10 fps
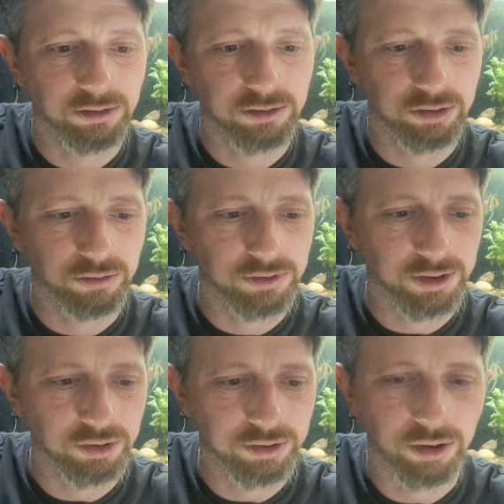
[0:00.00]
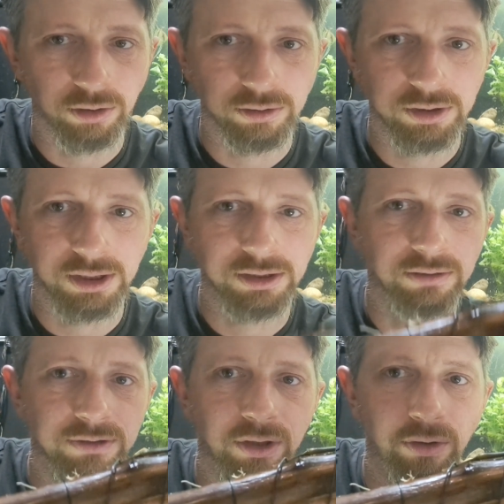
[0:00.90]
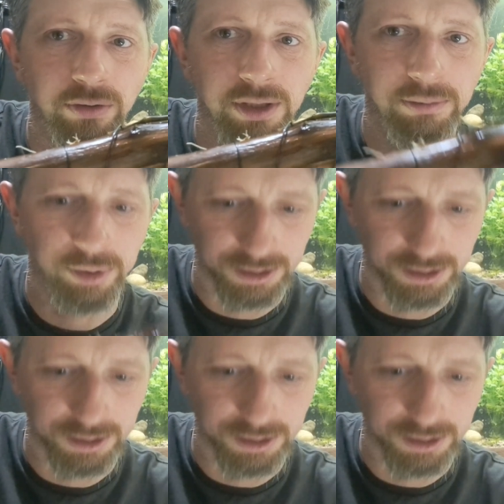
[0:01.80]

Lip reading: not too tight, just tight enough to hold it in